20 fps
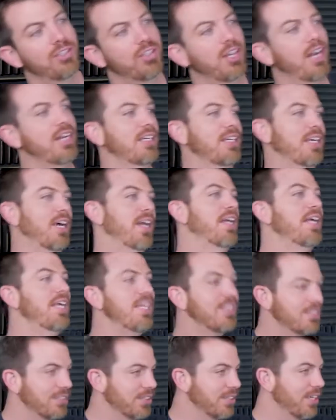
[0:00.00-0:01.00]
so that I can kind of
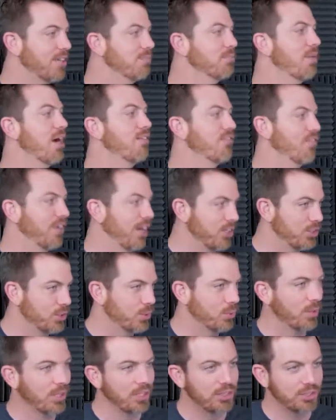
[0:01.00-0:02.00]
insulate my
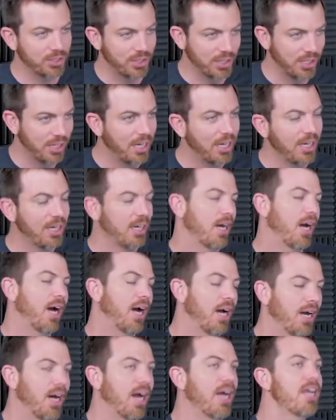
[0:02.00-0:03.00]
financial risk, and
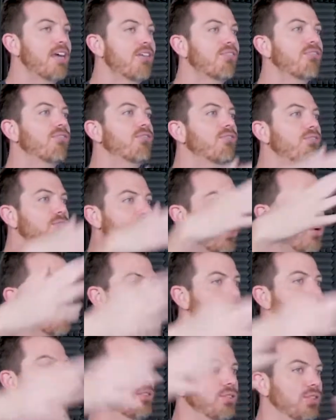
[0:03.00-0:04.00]
I can
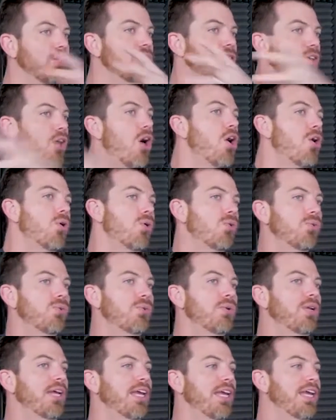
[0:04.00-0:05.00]
float the
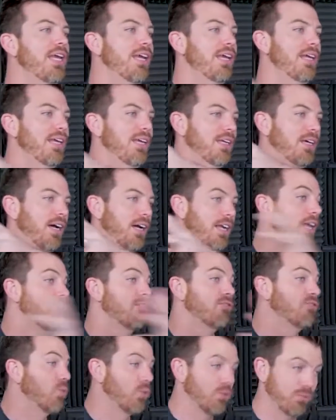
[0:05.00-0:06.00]
loan. I
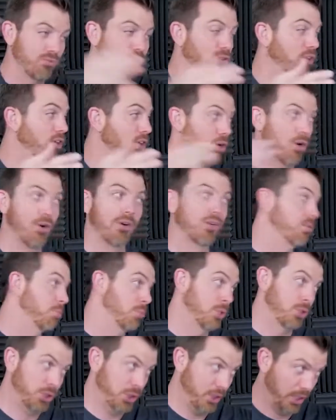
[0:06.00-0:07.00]
can't afford for the car to
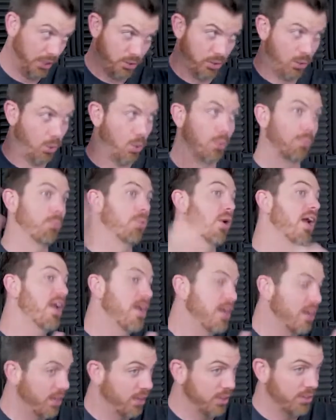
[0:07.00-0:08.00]
depreciate or
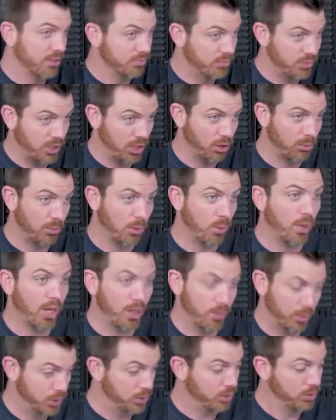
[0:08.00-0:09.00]
break in a terrible
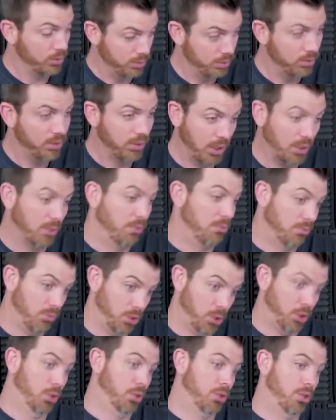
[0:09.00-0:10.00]
way, which
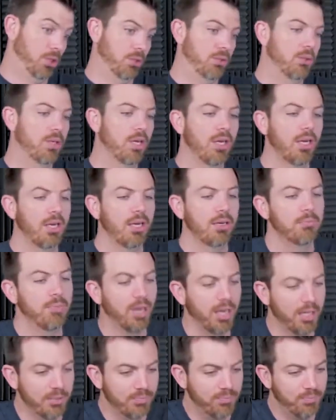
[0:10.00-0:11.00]
it could do,
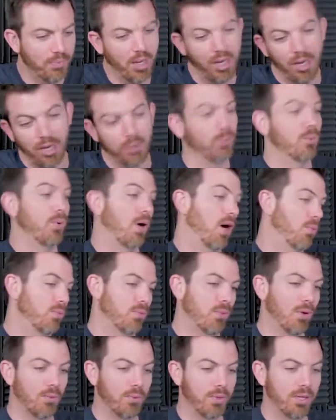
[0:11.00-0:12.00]
but I
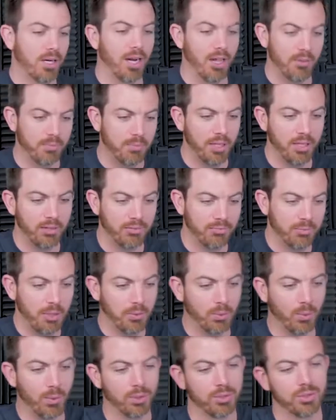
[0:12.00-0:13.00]
want one, and I've made
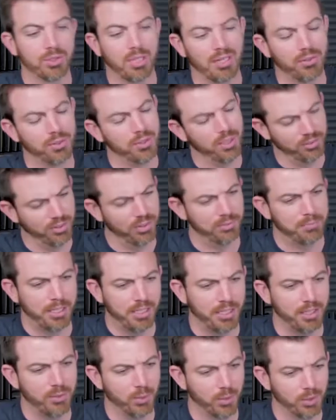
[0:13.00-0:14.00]
worse. I don't know if I've
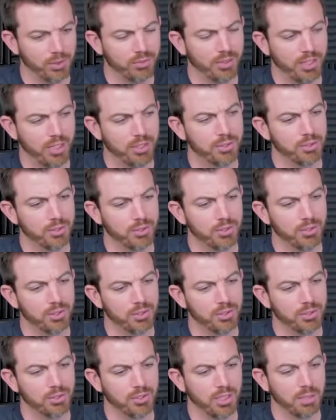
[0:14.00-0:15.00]
made any worse financial
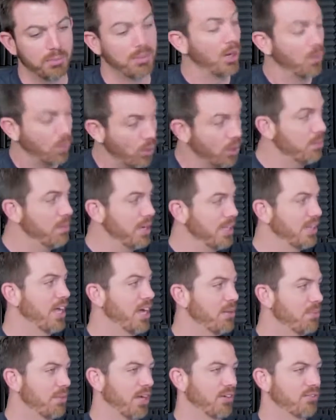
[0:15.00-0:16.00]
decisions than that, but I want to make
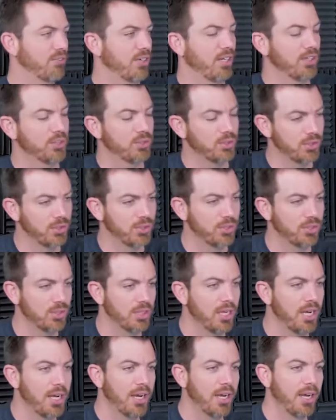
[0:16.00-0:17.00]
that bad financial
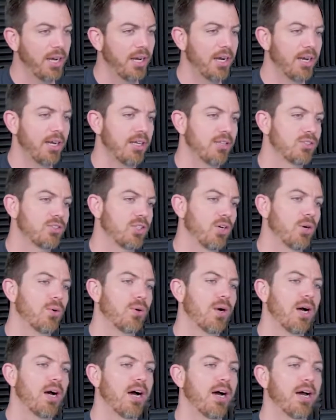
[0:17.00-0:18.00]
decision. And
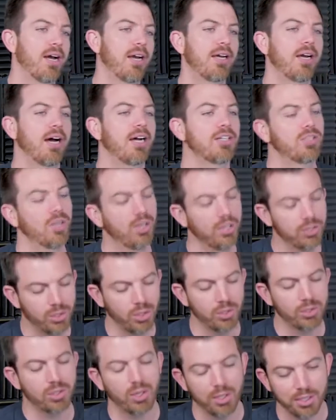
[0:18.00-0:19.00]
so I
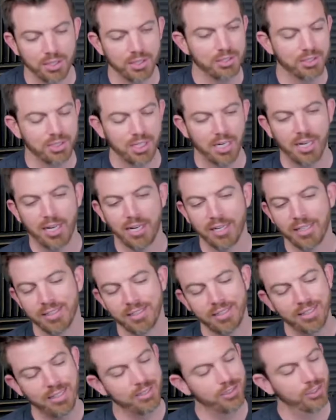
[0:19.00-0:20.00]
start talking to this guy,
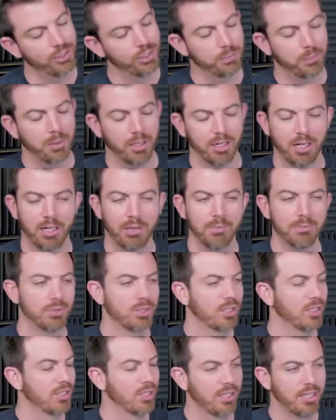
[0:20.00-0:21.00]
and it just becomes
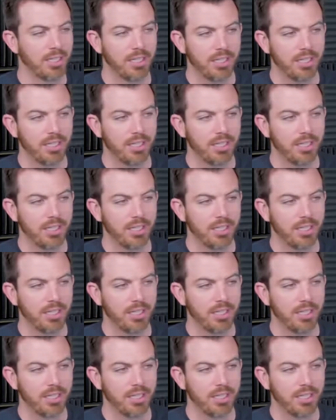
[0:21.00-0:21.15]
a